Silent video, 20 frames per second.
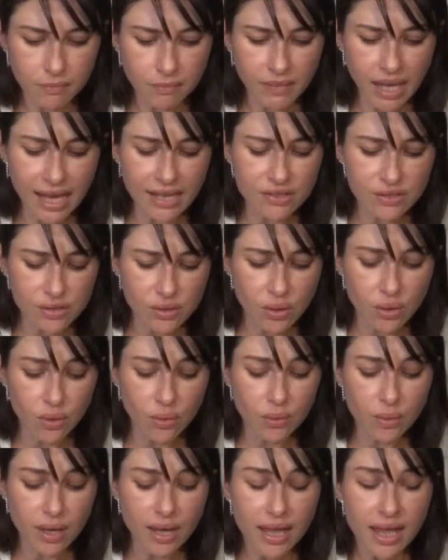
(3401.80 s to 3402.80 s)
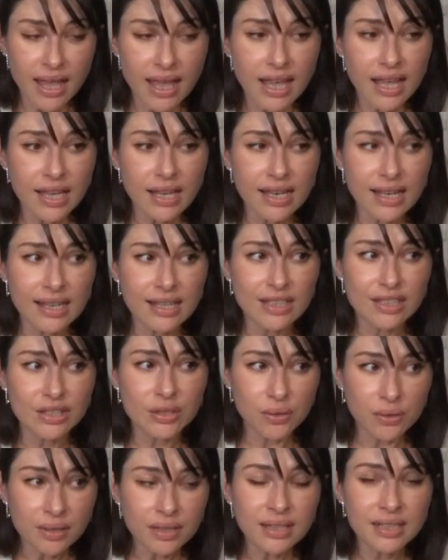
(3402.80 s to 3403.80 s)
And so
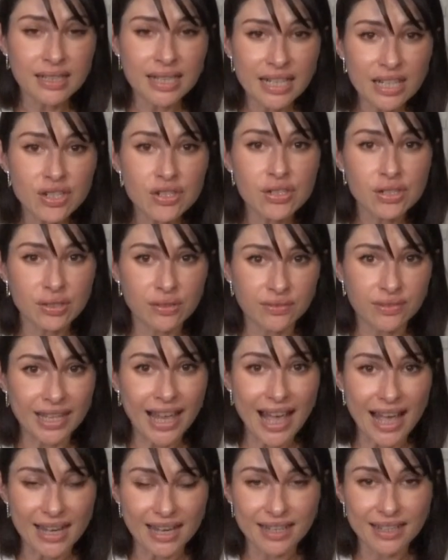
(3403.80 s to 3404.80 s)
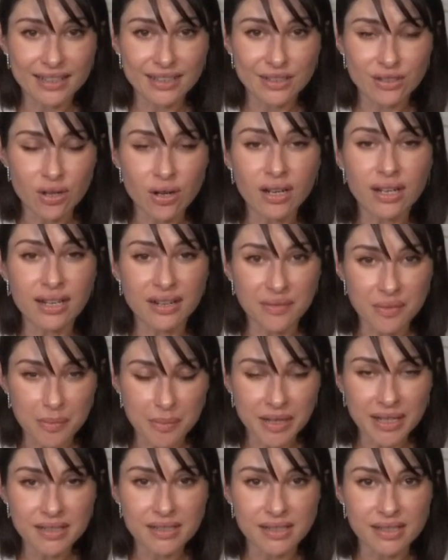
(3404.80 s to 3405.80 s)
you're in an energy of lack, not of
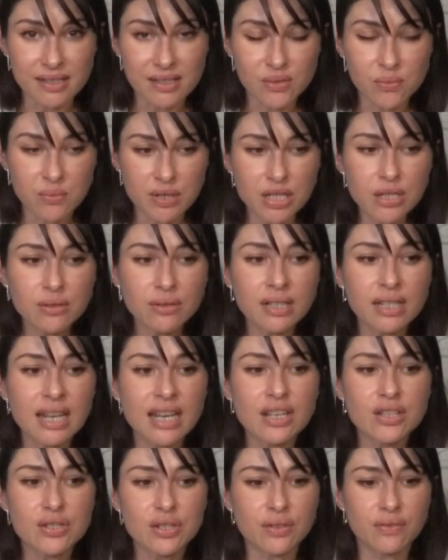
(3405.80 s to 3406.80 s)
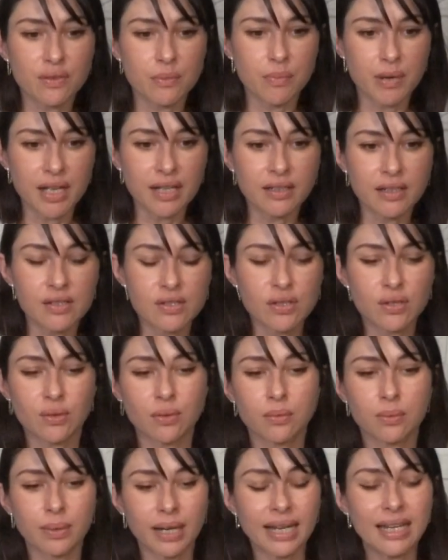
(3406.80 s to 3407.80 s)
abundance. When you're in an energy of abundance,
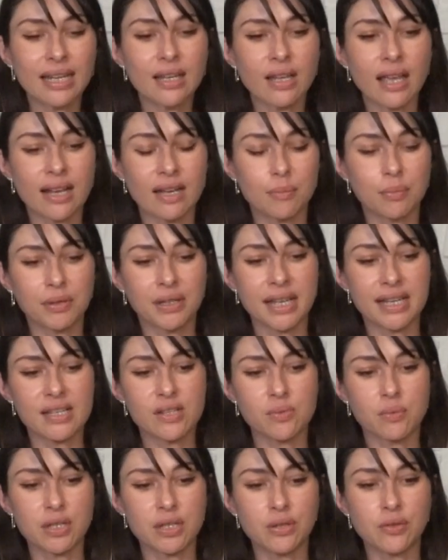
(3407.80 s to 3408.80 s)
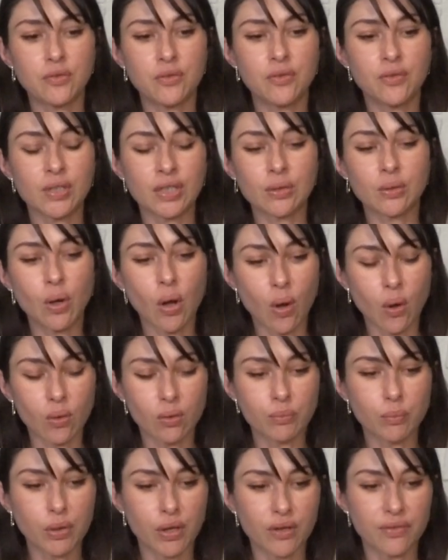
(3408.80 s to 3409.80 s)
you're already in a place where you feel
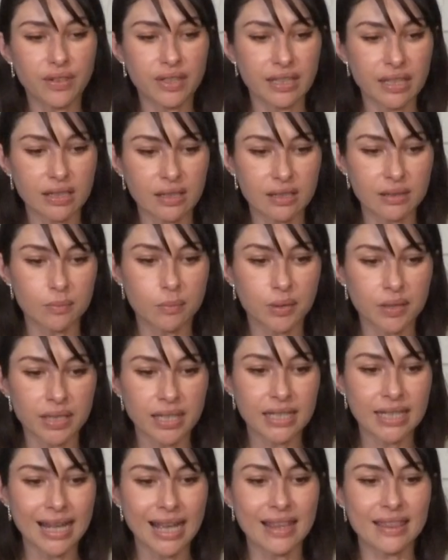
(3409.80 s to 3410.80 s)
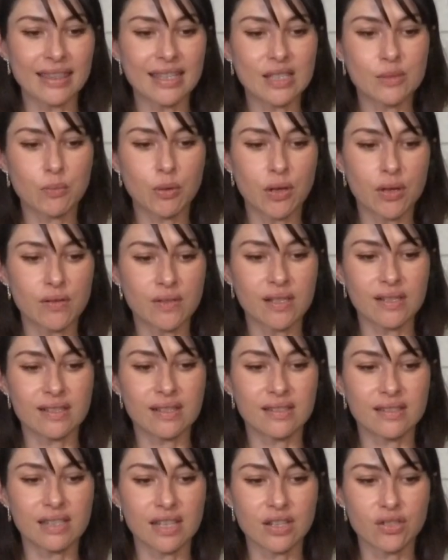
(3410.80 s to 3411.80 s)
whole, perfect, and complete. And this person is
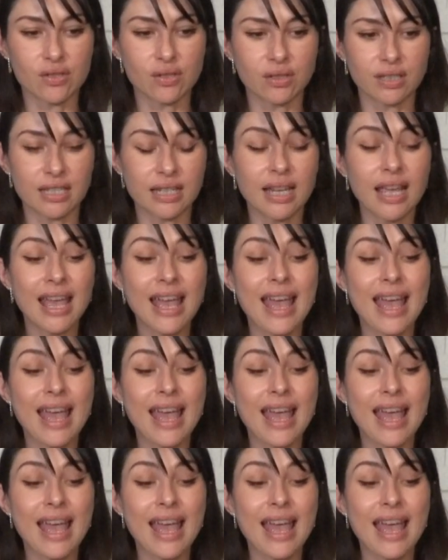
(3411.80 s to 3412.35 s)
essentially